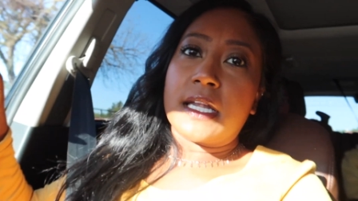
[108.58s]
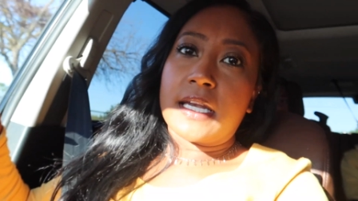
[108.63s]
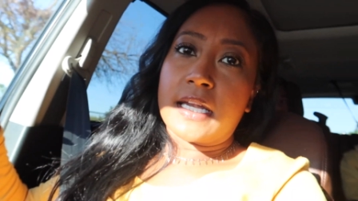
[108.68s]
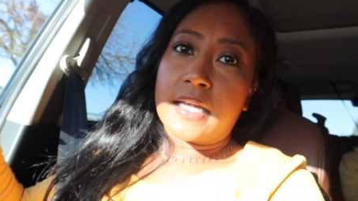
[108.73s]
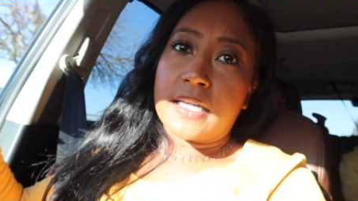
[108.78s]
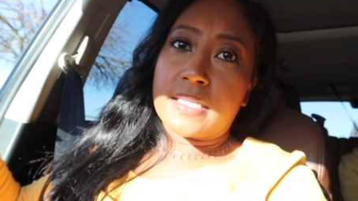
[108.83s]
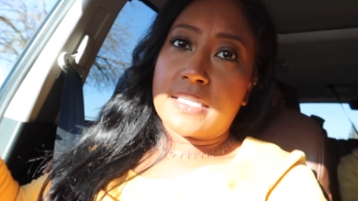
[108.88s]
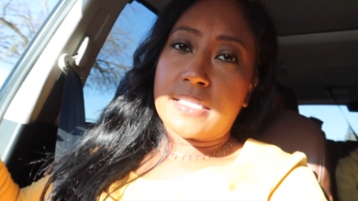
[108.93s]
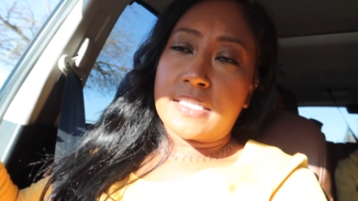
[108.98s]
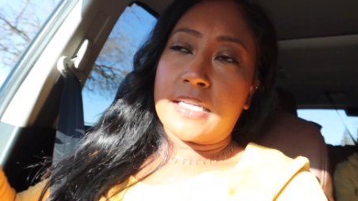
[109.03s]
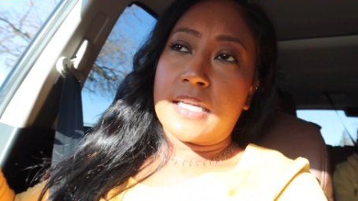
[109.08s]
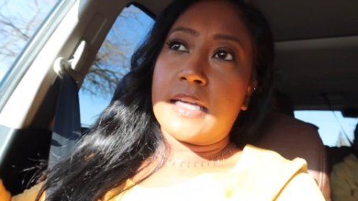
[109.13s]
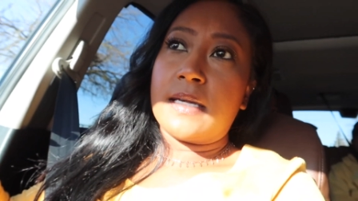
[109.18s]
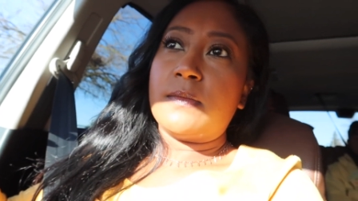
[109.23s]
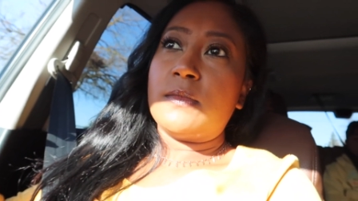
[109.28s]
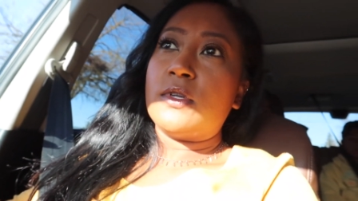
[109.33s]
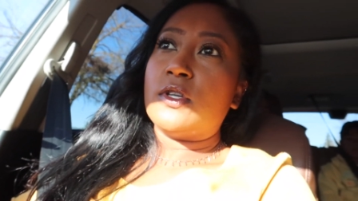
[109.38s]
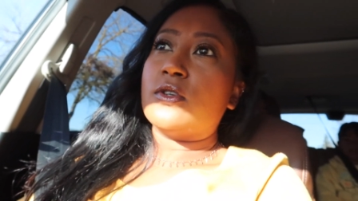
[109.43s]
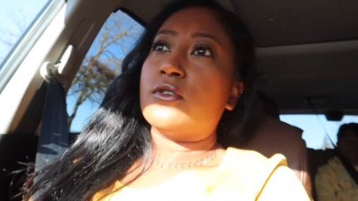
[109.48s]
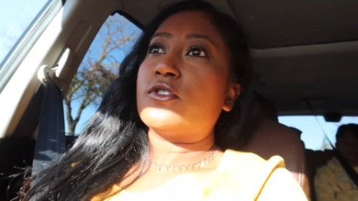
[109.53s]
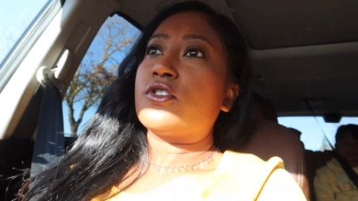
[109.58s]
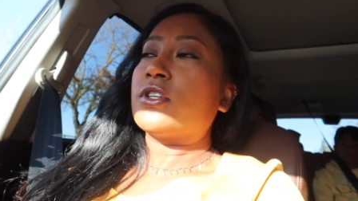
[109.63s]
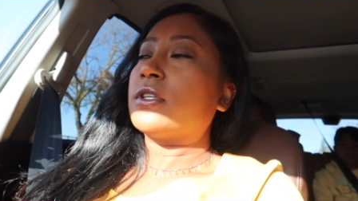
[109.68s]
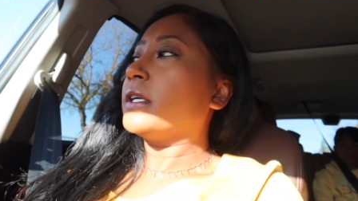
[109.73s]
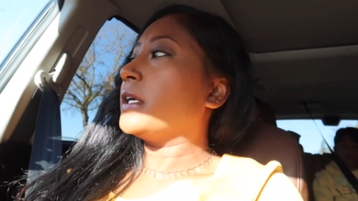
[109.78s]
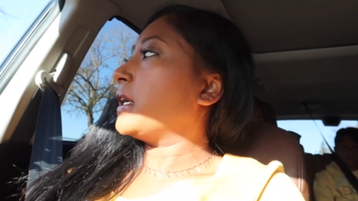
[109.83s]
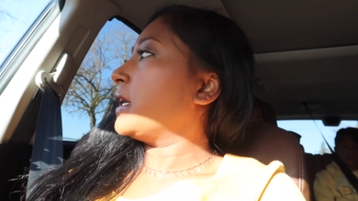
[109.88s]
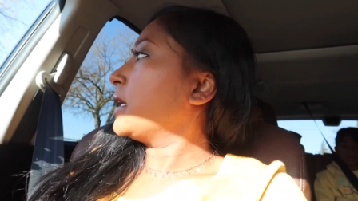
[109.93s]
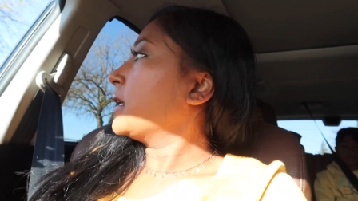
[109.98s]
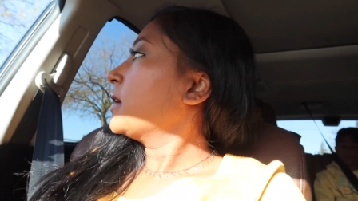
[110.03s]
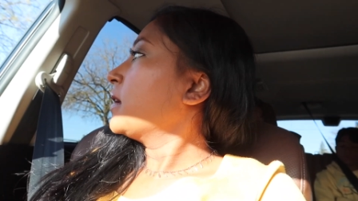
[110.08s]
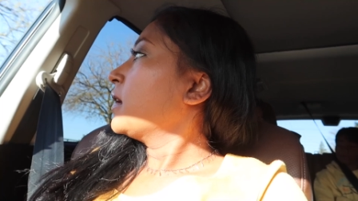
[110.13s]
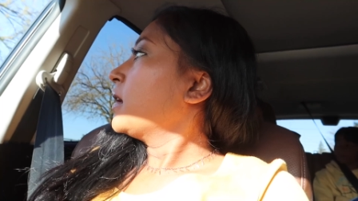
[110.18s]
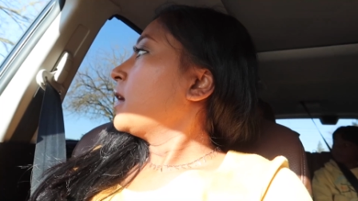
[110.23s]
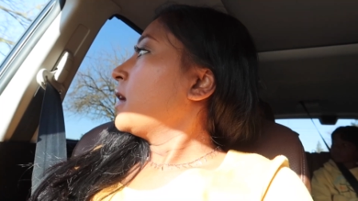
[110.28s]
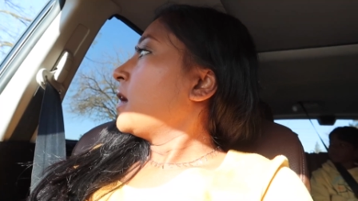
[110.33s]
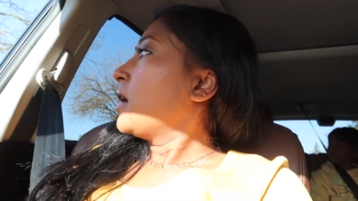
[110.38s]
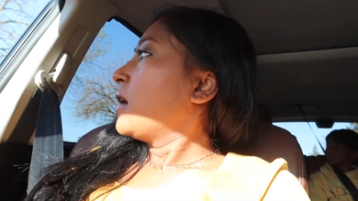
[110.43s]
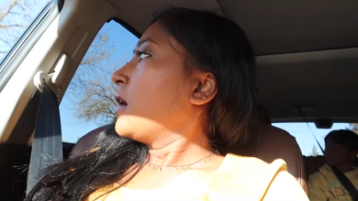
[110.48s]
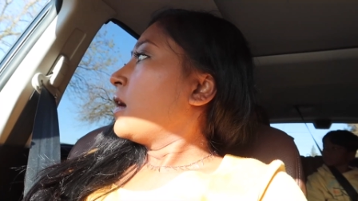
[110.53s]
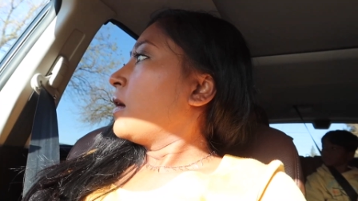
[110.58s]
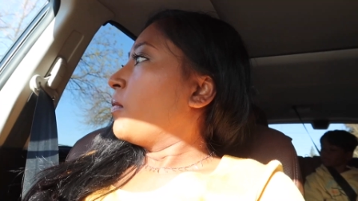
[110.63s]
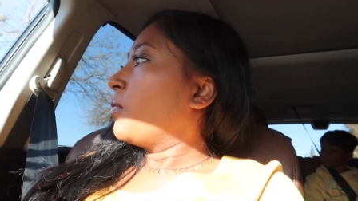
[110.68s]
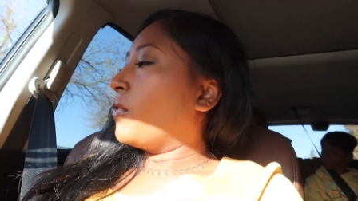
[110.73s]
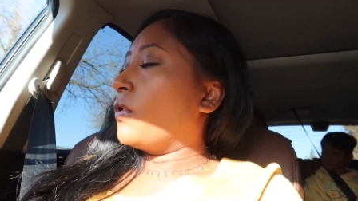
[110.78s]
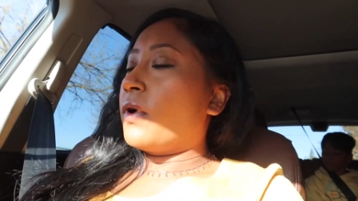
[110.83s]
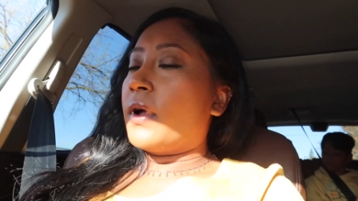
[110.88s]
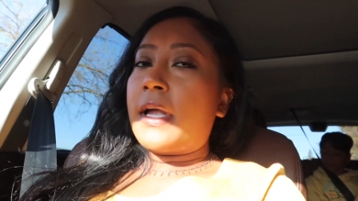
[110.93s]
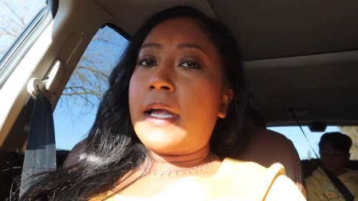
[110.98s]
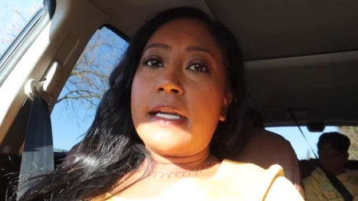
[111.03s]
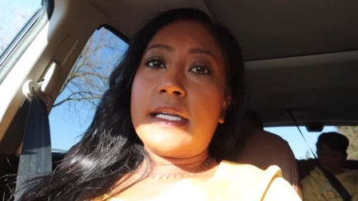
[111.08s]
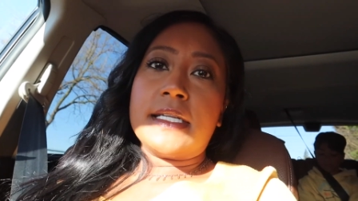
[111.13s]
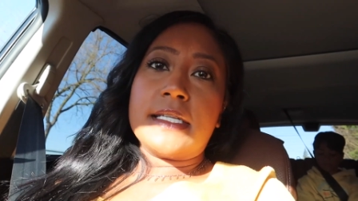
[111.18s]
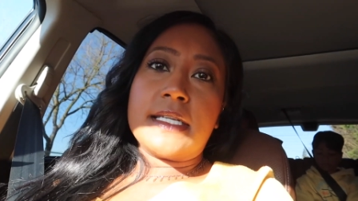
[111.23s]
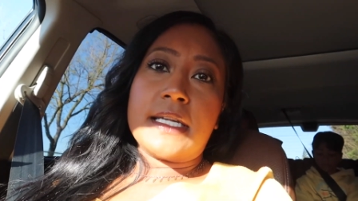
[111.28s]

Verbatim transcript: and his team usually, well any